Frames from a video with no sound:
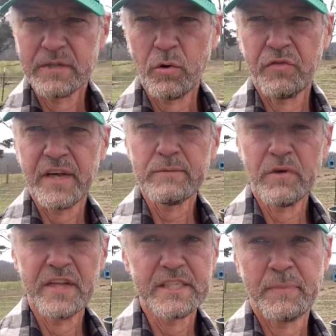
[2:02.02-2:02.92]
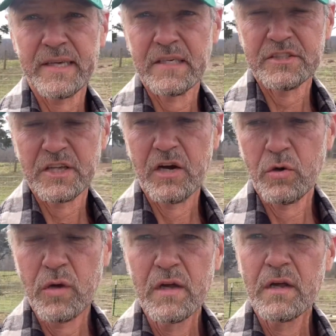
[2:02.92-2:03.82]
cool thing with these piglets
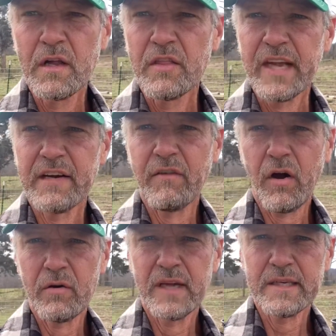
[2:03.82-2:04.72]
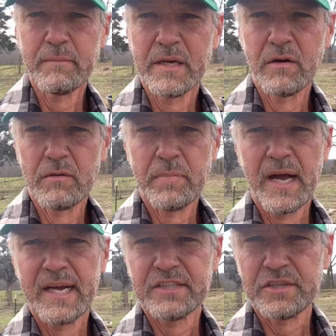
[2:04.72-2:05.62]
though, they have already been on
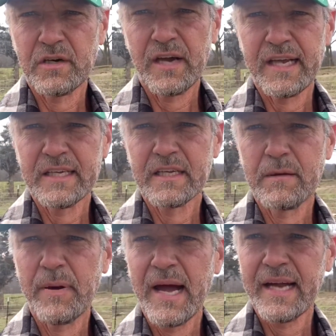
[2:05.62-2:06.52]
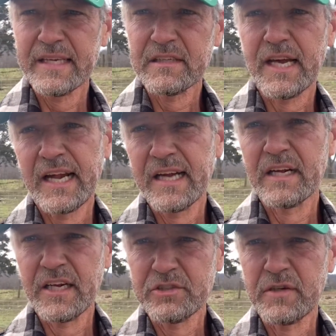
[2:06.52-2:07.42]
pasture and in a paddock that had
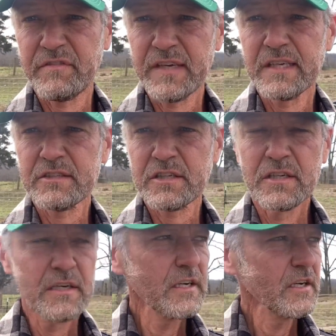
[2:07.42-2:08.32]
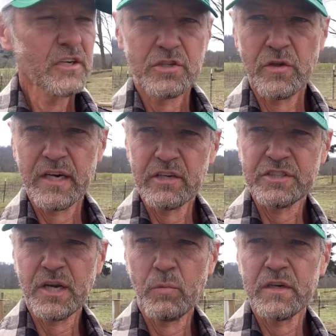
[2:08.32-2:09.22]
electric fence. So they are
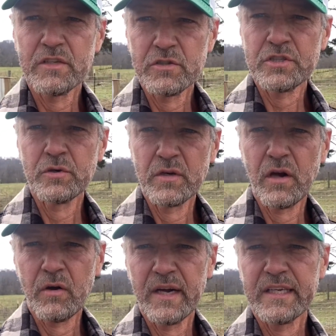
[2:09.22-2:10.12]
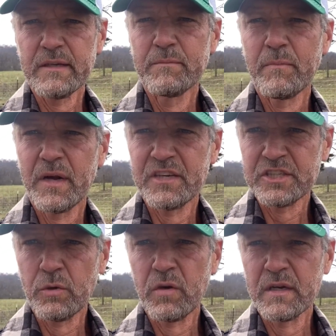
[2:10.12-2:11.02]
somewhat used to it already, but I
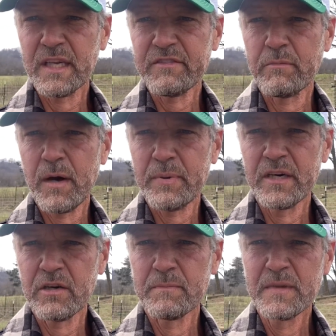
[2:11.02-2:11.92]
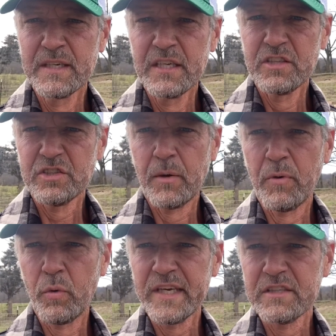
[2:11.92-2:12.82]
still want to leave them up here a couple
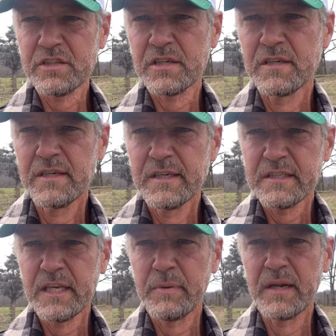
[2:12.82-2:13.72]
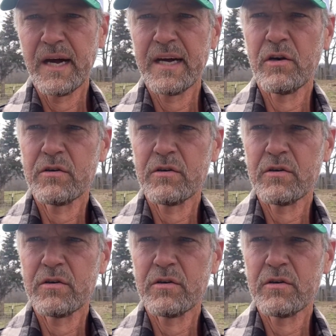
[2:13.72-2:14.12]
weeks, keep an eye on